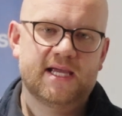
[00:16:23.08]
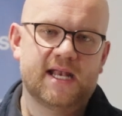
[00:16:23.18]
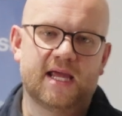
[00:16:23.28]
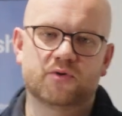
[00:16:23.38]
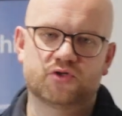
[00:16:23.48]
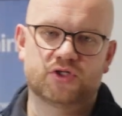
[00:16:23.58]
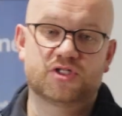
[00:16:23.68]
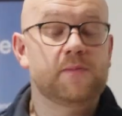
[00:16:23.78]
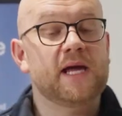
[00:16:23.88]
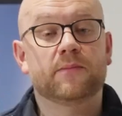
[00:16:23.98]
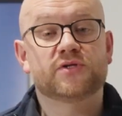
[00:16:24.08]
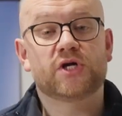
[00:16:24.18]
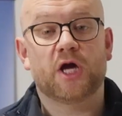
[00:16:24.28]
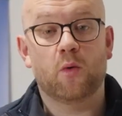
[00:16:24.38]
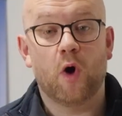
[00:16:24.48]
enables you to be able
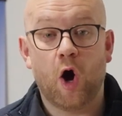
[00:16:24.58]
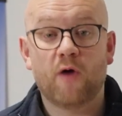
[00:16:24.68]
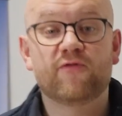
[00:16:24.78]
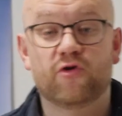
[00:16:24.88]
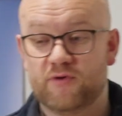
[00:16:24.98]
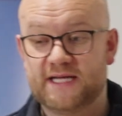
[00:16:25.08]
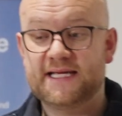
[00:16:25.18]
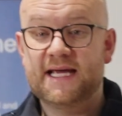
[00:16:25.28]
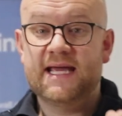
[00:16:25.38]
to go off-grid